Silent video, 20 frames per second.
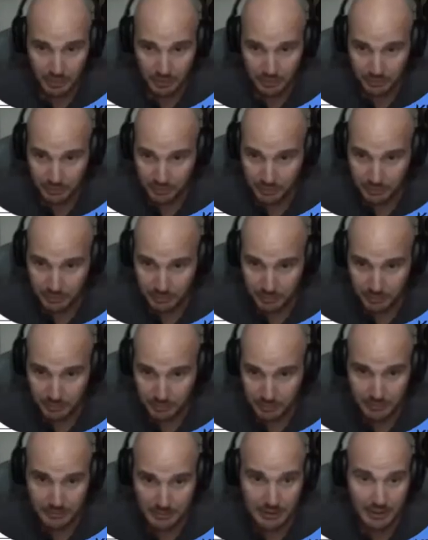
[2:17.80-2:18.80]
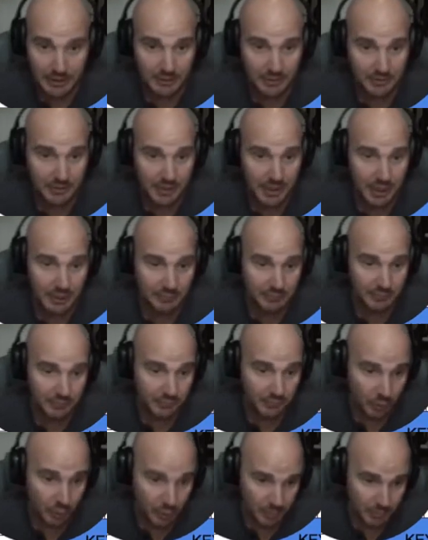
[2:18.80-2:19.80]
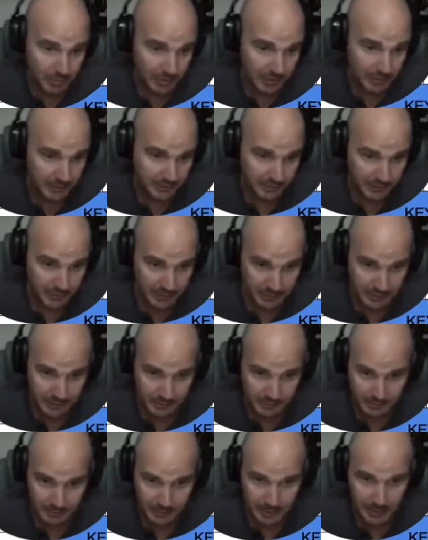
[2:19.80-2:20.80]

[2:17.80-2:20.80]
are turned blue because they have formulas in them.